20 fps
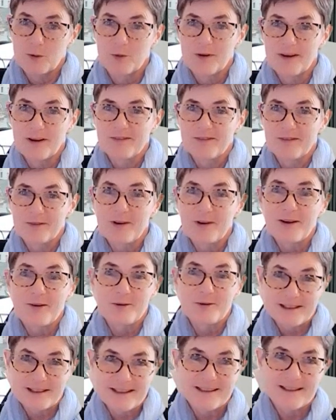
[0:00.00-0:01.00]
we've
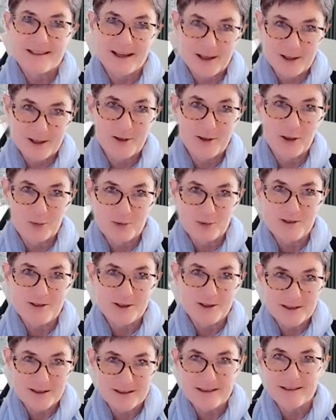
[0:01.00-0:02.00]
frequently taken the
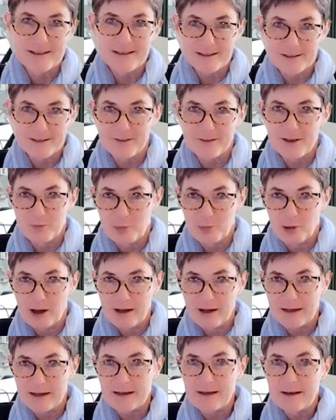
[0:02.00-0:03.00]
opportunity to
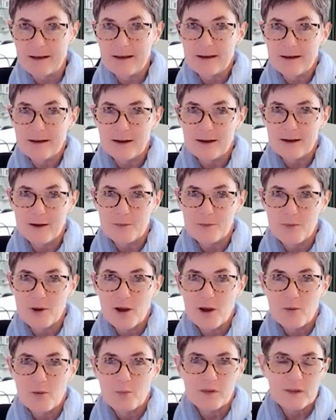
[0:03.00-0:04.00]
feedback,
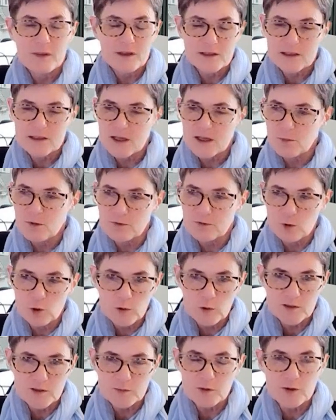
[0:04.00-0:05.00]
but the team have
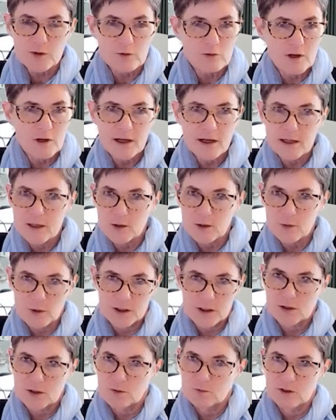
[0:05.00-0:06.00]
always been really quick
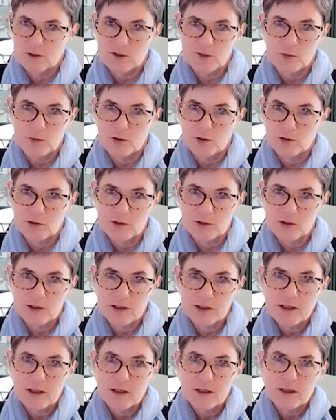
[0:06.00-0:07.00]
to respond.
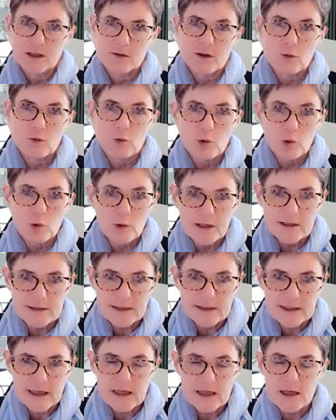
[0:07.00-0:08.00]
They're always
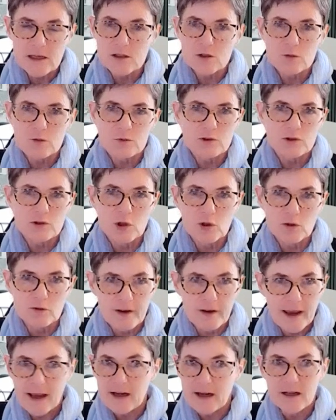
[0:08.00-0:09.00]
keen to resolve
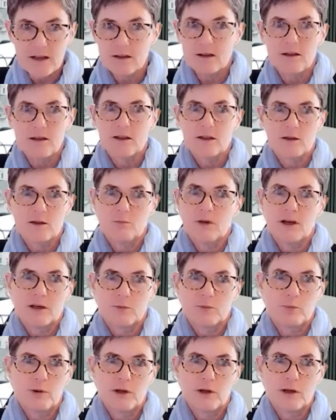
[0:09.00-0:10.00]
anything that might
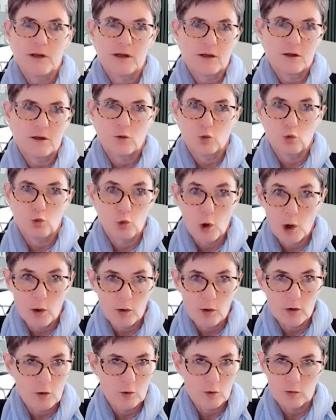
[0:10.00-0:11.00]
be wrong
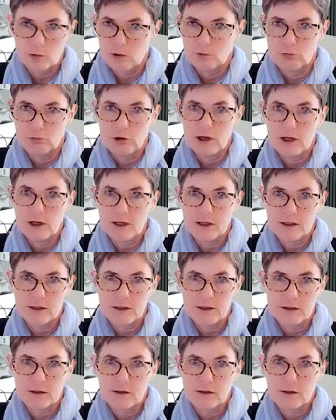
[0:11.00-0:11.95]
or awry,